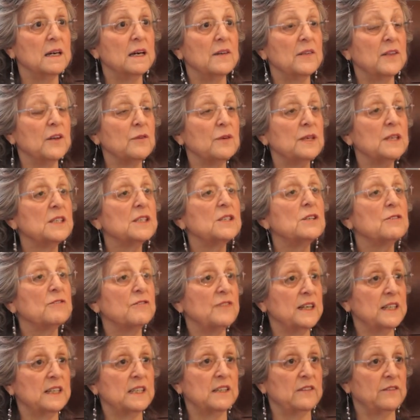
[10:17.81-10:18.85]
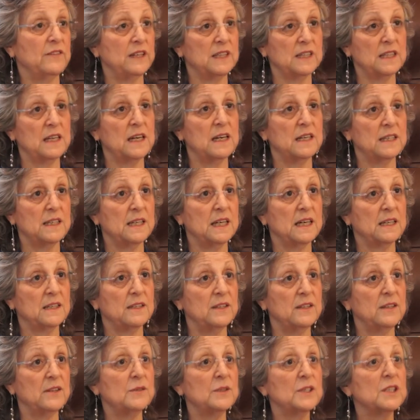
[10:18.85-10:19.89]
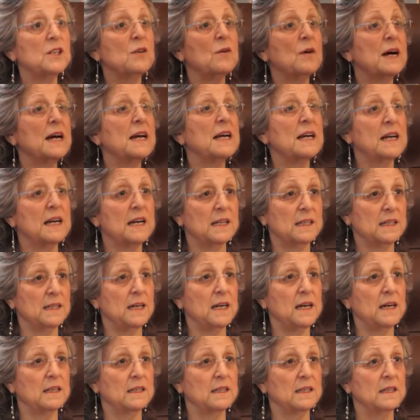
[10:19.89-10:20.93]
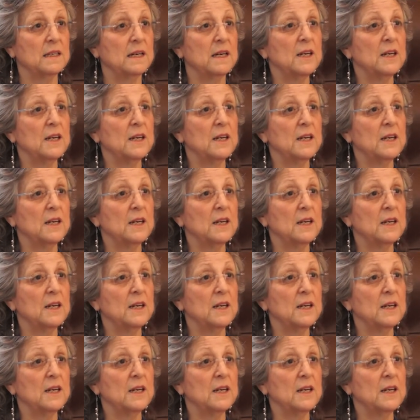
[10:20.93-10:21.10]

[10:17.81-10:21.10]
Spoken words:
there is no face-to-face contact. There is no eye contact.